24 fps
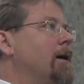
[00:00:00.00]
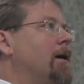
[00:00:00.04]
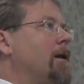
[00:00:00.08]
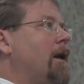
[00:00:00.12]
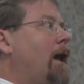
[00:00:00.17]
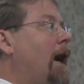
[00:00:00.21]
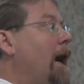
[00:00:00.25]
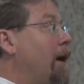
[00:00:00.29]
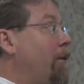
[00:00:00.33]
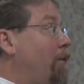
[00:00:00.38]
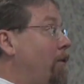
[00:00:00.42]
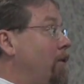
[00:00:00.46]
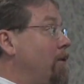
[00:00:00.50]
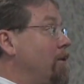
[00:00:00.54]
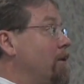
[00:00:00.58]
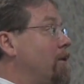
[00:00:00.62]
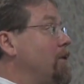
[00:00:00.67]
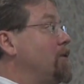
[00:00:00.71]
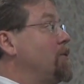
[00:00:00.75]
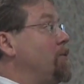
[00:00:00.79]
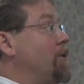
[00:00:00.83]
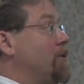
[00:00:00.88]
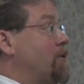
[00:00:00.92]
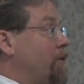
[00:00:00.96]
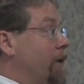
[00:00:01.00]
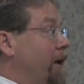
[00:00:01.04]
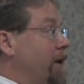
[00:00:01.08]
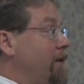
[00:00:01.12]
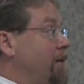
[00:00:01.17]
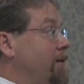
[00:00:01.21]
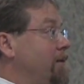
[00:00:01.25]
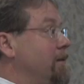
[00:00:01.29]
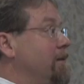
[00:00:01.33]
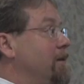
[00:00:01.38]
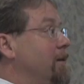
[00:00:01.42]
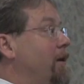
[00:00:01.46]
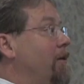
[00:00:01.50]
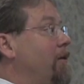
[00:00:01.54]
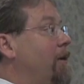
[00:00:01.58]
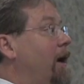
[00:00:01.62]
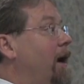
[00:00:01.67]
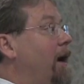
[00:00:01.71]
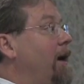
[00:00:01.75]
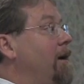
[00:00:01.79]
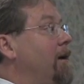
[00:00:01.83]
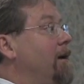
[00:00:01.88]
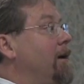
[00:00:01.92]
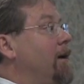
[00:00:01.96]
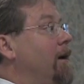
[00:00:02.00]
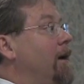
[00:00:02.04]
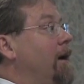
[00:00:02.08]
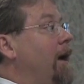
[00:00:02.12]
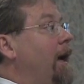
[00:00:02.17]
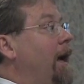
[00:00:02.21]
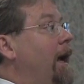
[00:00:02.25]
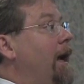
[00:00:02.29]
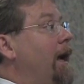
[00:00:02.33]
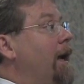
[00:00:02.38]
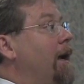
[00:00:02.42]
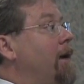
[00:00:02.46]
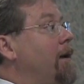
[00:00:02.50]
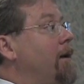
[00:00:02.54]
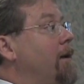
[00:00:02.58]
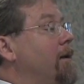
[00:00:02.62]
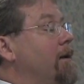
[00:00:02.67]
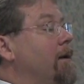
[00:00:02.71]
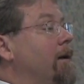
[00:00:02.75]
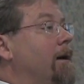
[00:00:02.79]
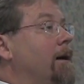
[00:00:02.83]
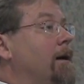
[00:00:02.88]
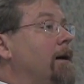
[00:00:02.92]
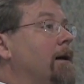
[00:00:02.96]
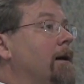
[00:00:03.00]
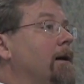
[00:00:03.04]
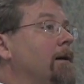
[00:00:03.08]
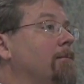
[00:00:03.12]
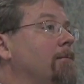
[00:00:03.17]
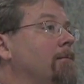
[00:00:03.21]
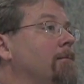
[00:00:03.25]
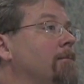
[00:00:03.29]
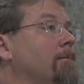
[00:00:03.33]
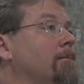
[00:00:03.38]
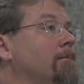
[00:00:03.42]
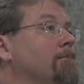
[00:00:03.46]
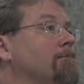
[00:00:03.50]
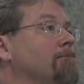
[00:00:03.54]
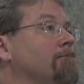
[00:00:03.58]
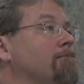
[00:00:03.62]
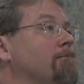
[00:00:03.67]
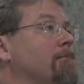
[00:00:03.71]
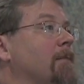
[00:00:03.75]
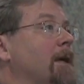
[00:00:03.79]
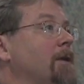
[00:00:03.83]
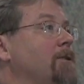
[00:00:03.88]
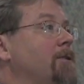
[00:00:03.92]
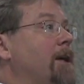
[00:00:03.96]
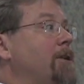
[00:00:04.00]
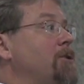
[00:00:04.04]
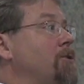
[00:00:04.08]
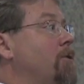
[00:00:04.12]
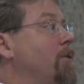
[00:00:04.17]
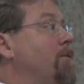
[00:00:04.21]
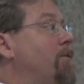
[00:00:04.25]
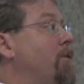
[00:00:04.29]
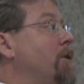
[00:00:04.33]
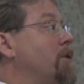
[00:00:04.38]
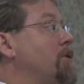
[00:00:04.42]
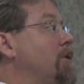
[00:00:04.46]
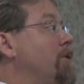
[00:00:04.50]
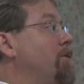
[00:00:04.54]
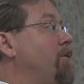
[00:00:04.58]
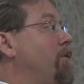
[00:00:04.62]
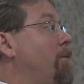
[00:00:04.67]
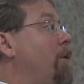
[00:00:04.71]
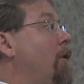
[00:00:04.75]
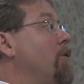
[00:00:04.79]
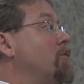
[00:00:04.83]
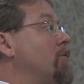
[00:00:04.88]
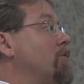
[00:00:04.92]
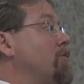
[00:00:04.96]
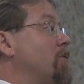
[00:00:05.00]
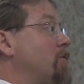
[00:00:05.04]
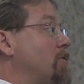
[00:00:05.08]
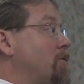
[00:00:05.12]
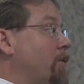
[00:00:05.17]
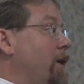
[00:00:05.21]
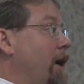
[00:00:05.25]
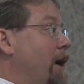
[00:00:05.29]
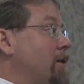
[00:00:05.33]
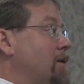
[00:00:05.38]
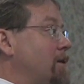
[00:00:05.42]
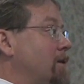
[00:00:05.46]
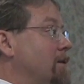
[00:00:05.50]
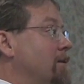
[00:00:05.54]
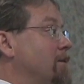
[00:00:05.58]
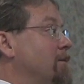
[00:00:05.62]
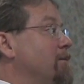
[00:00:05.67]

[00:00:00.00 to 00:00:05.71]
libel, because it was written, okay, and intentional infliction of emotional distress